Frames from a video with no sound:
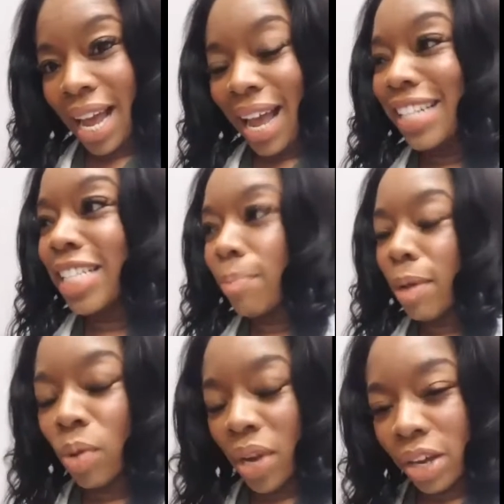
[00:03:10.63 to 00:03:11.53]
And some
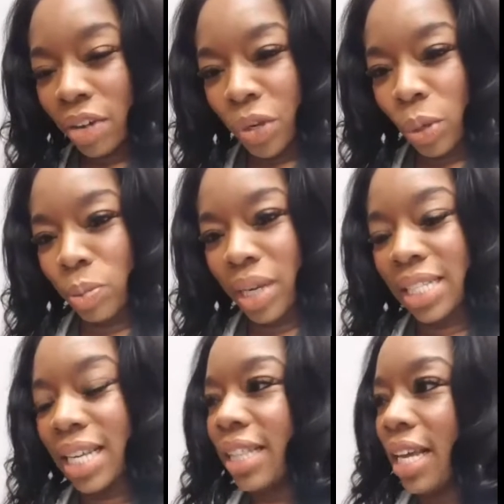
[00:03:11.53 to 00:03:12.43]
people get confused
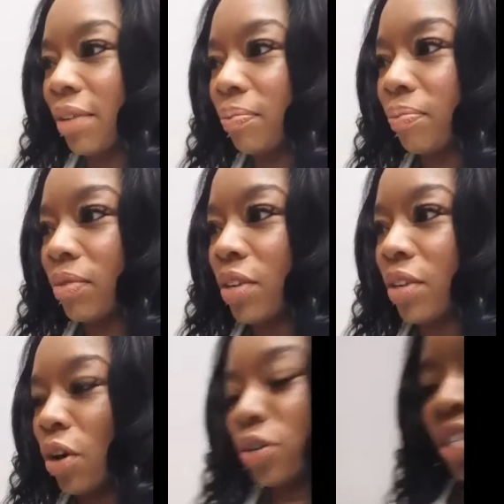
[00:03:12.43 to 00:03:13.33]
because they think, you